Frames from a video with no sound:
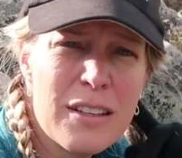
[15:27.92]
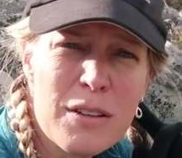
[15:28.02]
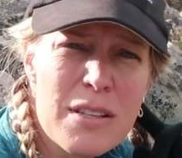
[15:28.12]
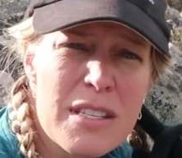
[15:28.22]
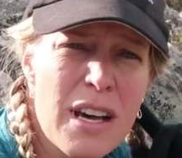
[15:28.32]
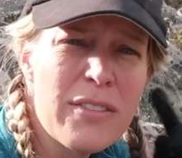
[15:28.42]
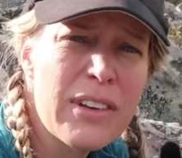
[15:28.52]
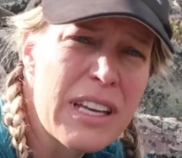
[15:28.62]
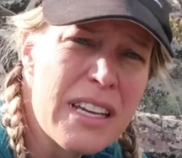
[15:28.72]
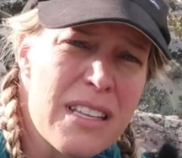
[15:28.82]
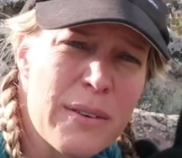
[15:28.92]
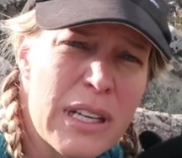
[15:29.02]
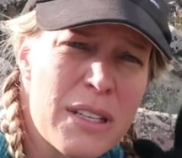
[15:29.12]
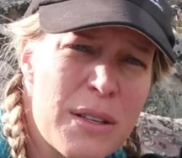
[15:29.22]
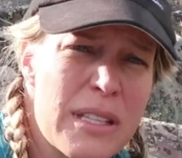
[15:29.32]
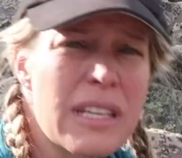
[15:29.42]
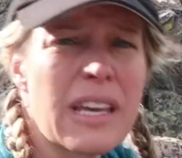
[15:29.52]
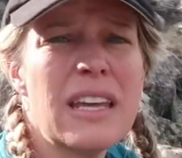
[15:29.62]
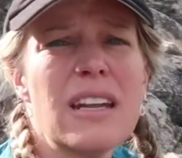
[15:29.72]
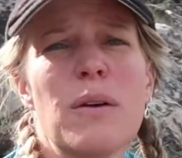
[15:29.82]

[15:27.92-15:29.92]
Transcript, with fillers: note to self, in case I want to do this again,